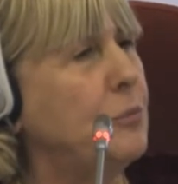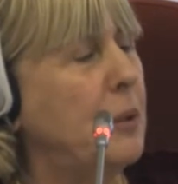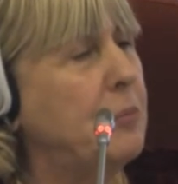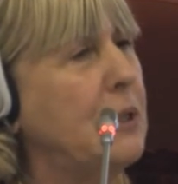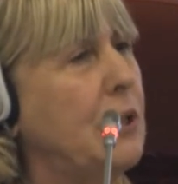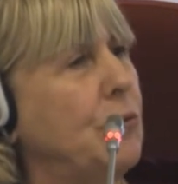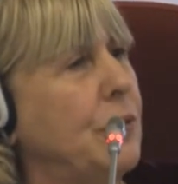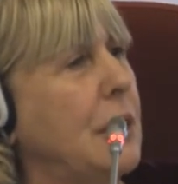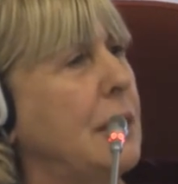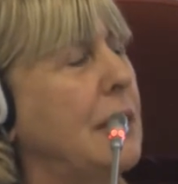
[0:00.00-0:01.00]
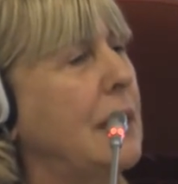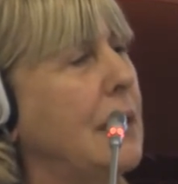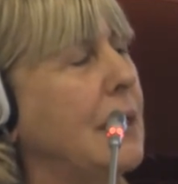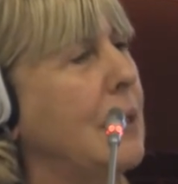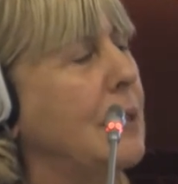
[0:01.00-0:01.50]
people, they were
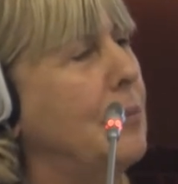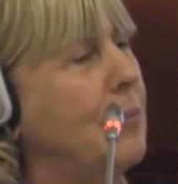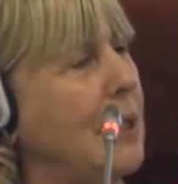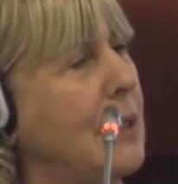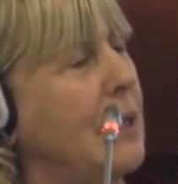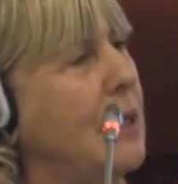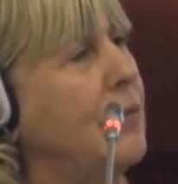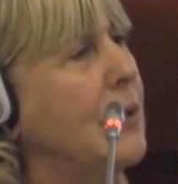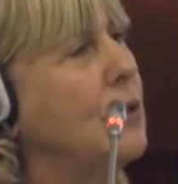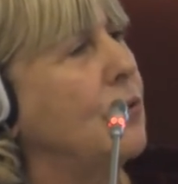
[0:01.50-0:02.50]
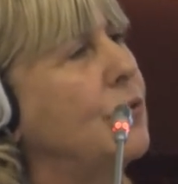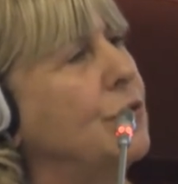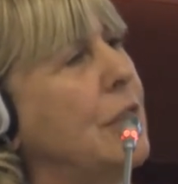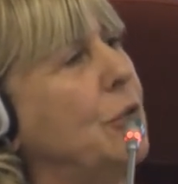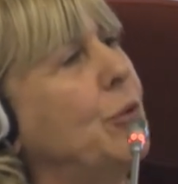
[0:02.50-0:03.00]
completely different. Of
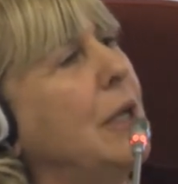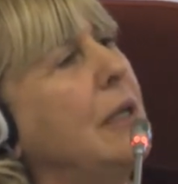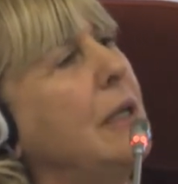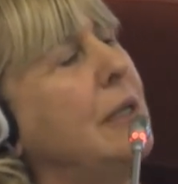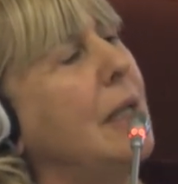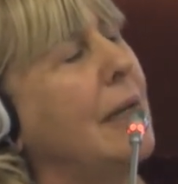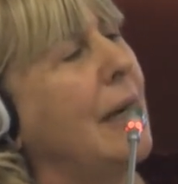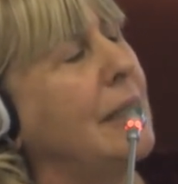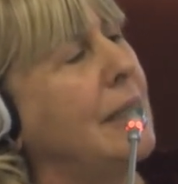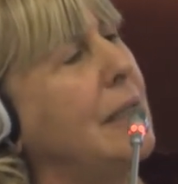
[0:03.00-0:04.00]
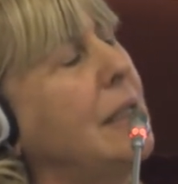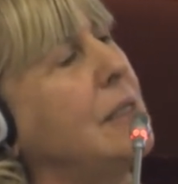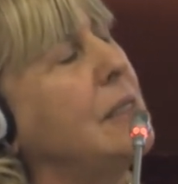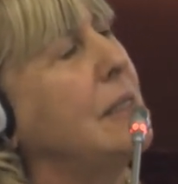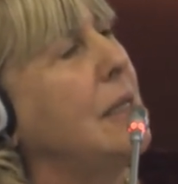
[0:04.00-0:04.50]
course, they were
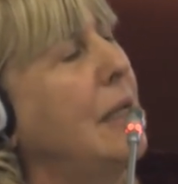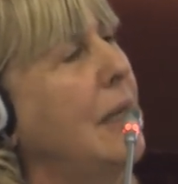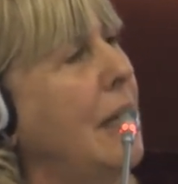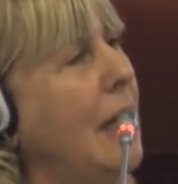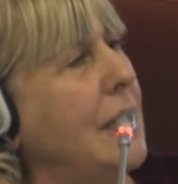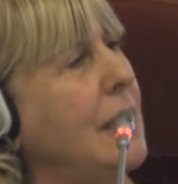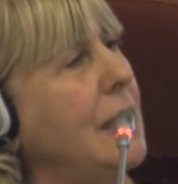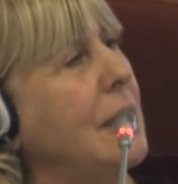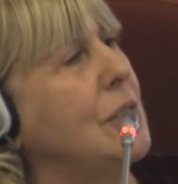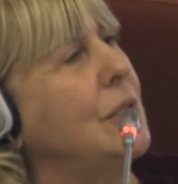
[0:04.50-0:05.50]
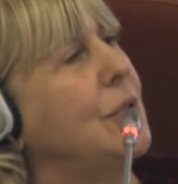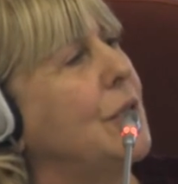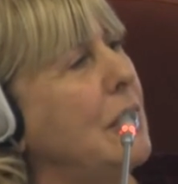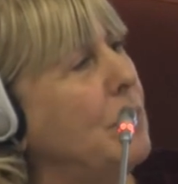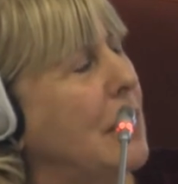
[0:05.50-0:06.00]
idealists, idealists,
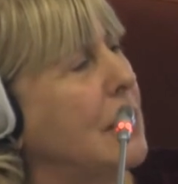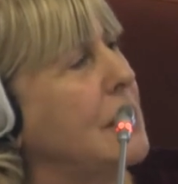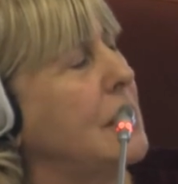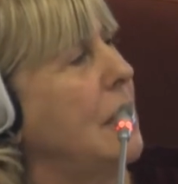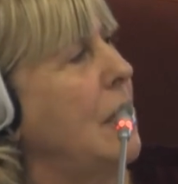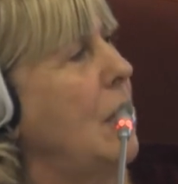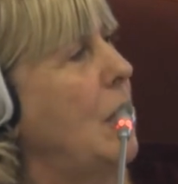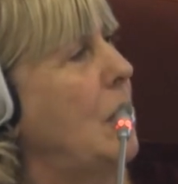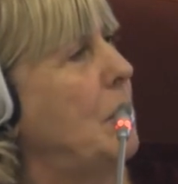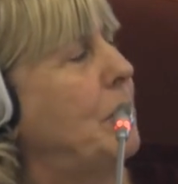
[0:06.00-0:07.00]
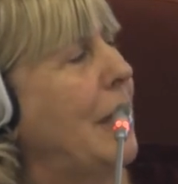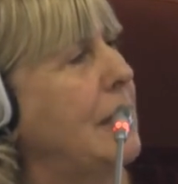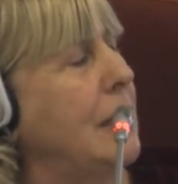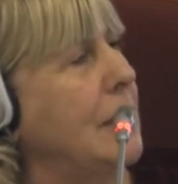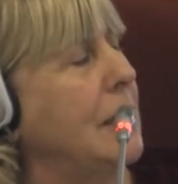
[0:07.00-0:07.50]
dreamers, but
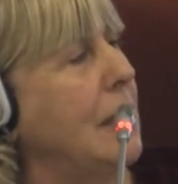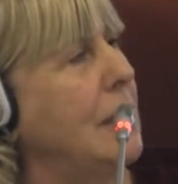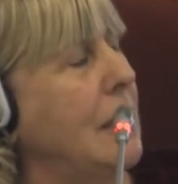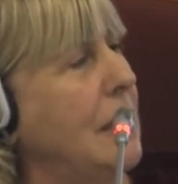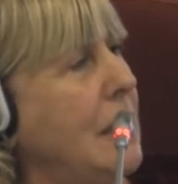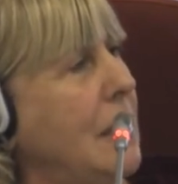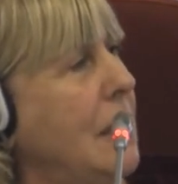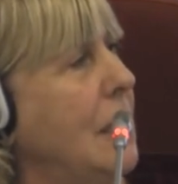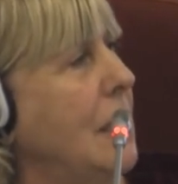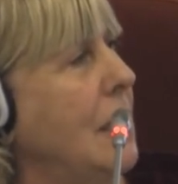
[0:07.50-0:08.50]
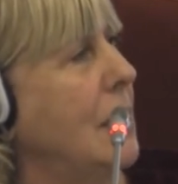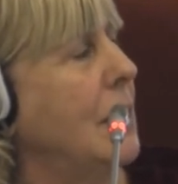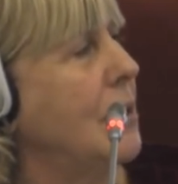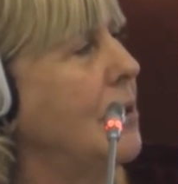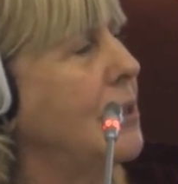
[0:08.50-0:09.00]
they did
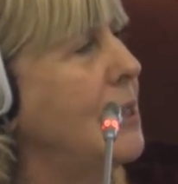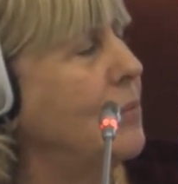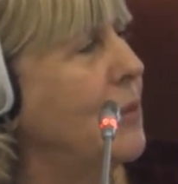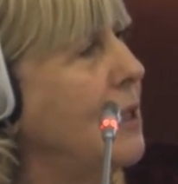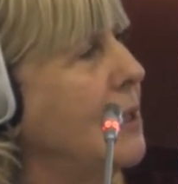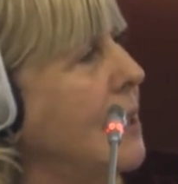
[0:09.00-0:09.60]
uh, something